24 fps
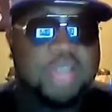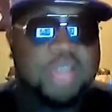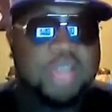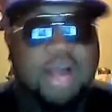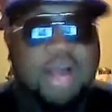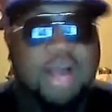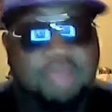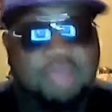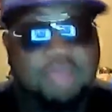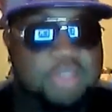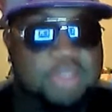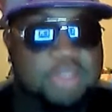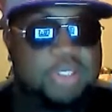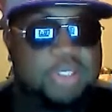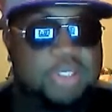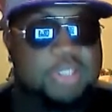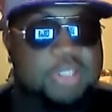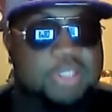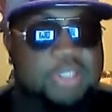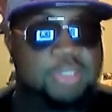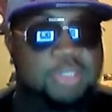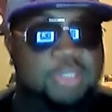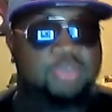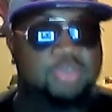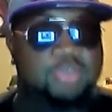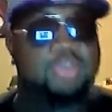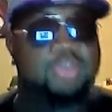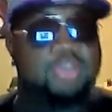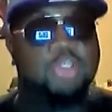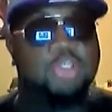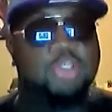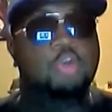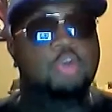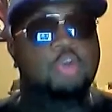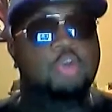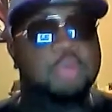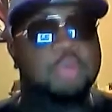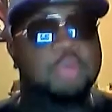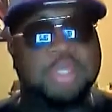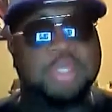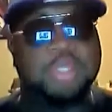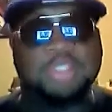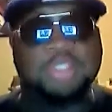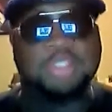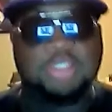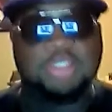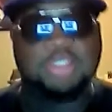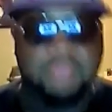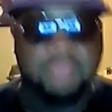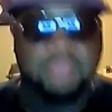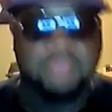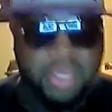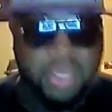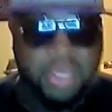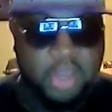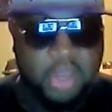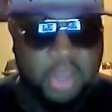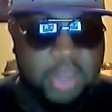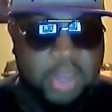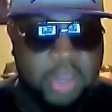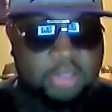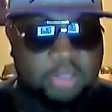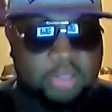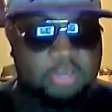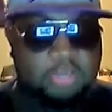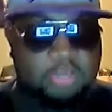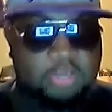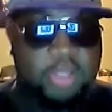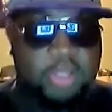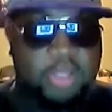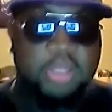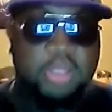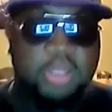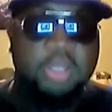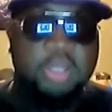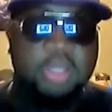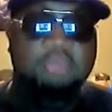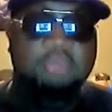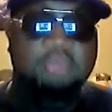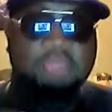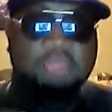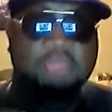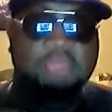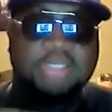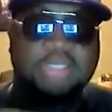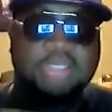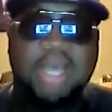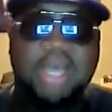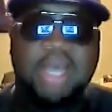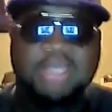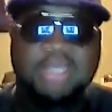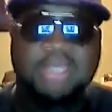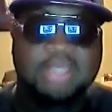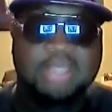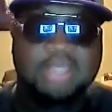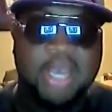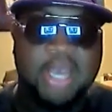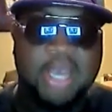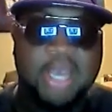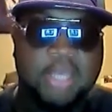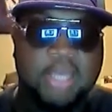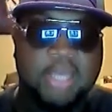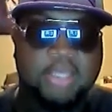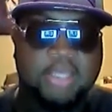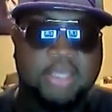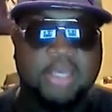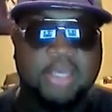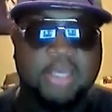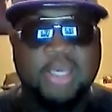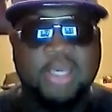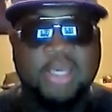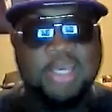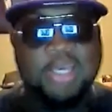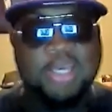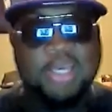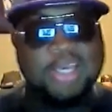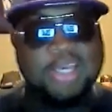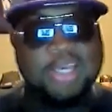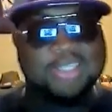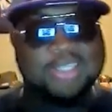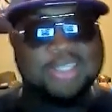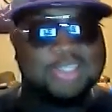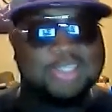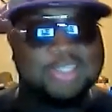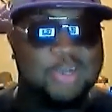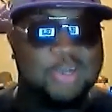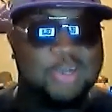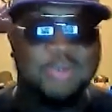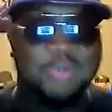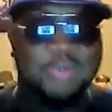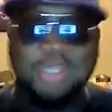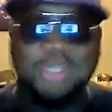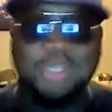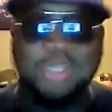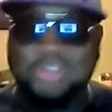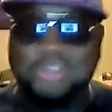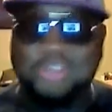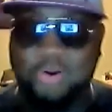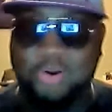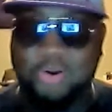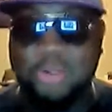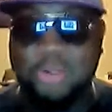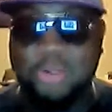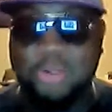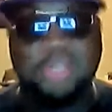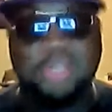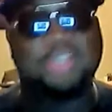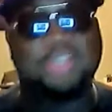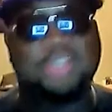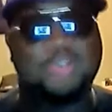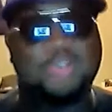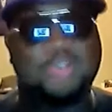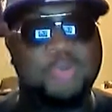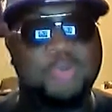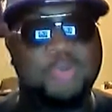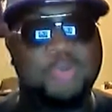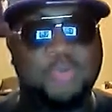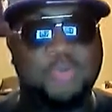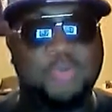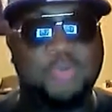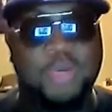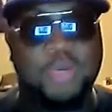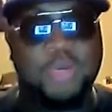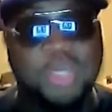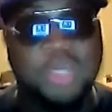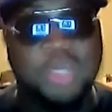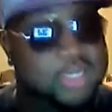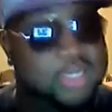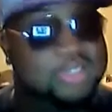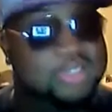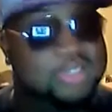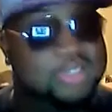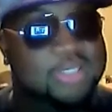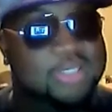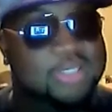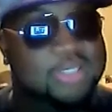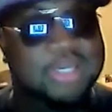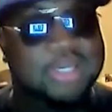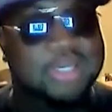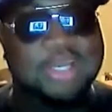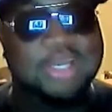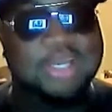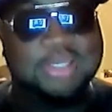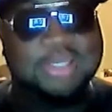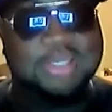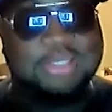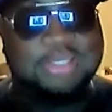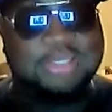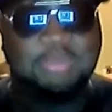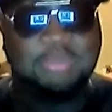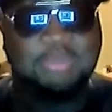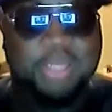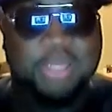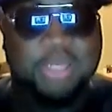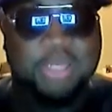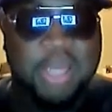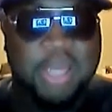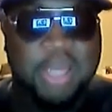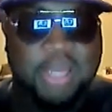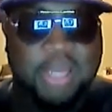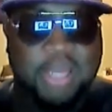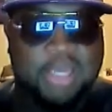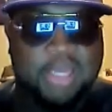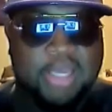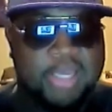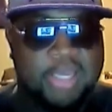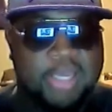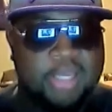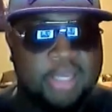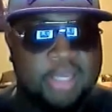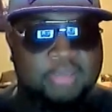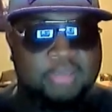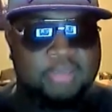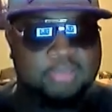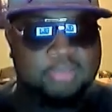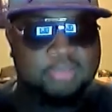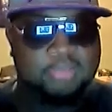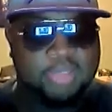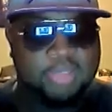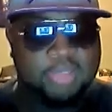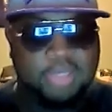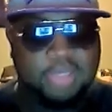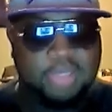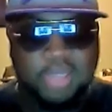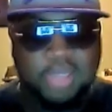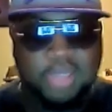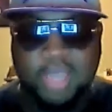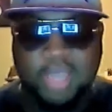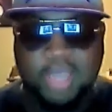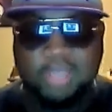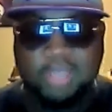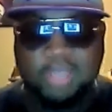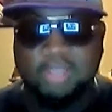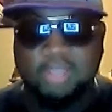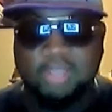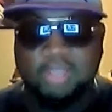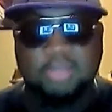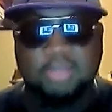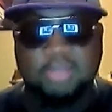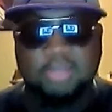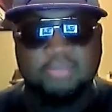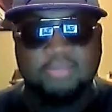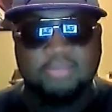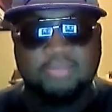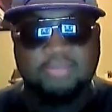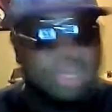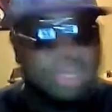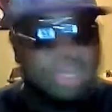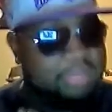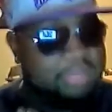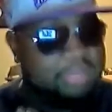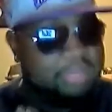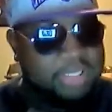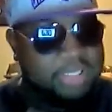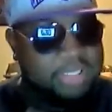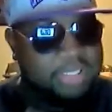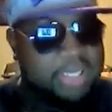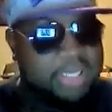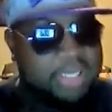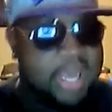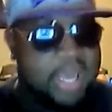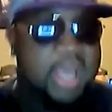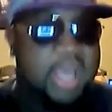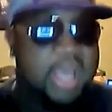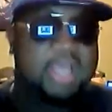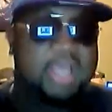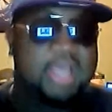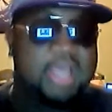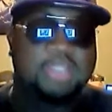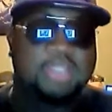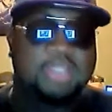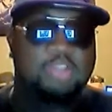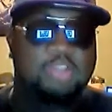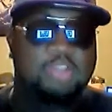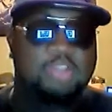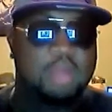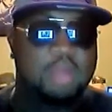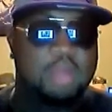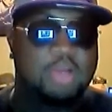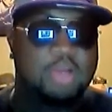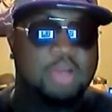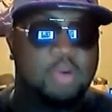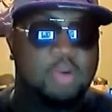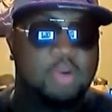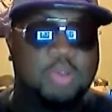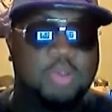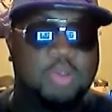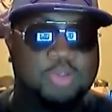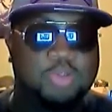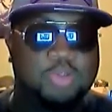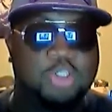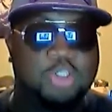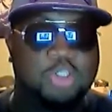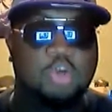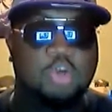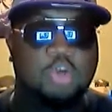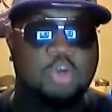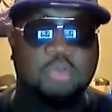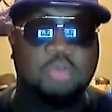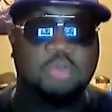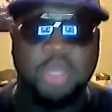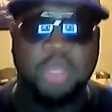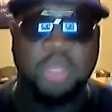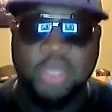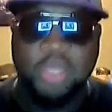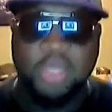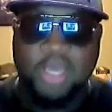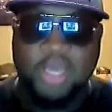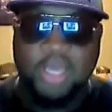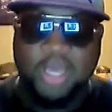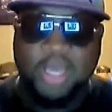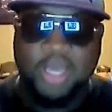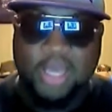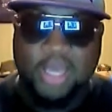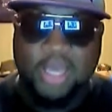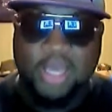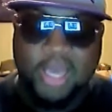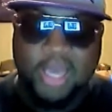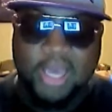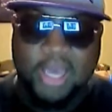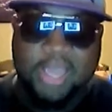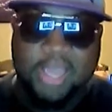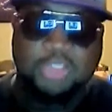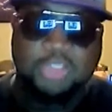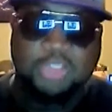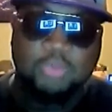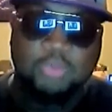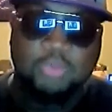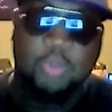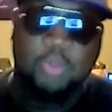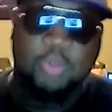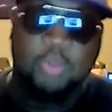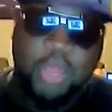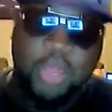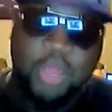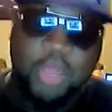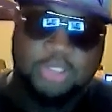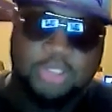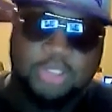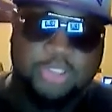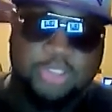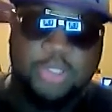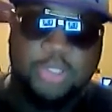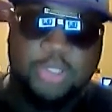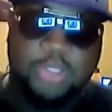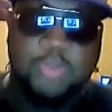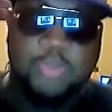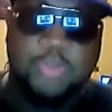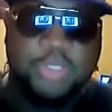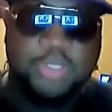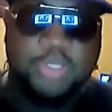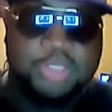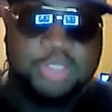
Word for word: obviously essential to the show because he's the main character, but besides that, he is slowly turning into a NEET something that he like vehemently denies throughout the course of the show. But as you watch the show, you can